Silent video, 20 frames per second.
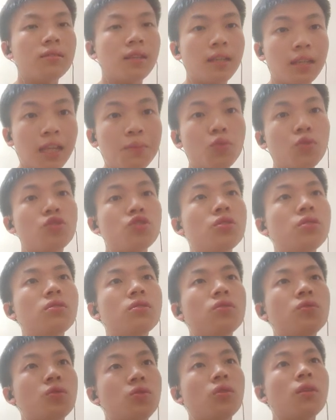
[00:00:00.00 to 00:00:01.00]
lab question
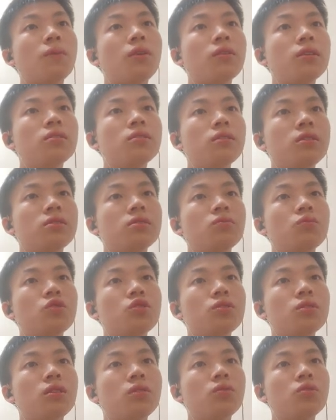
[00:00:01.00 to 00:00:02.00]
to talk about it,
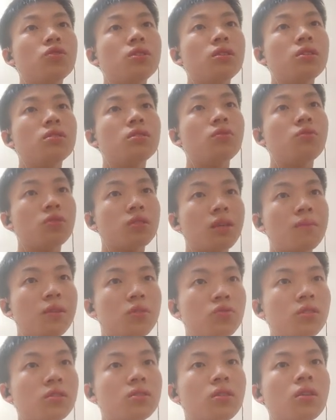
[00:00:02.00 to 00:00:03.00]
which the question is the rotate
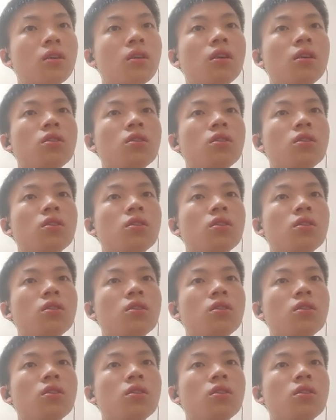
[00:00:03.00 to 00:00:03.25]
matrix.